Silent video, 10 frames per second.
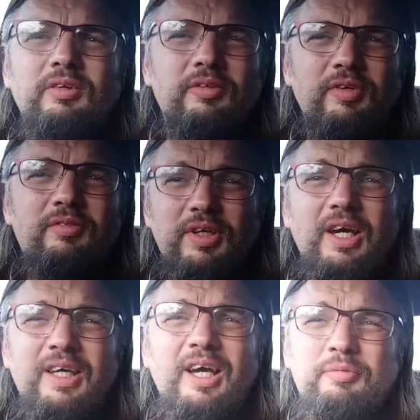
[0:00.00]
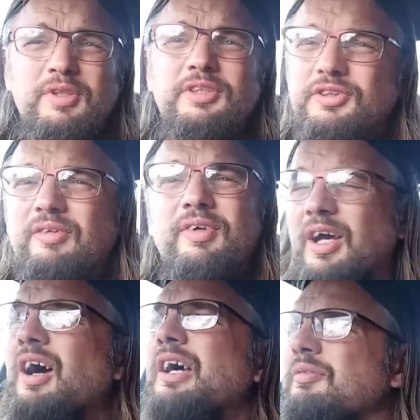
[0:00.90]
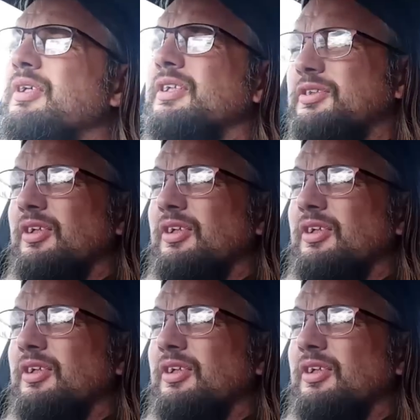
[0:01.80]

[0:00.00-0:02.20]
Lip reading: Right, if I ever get a gap in the traffic, I am going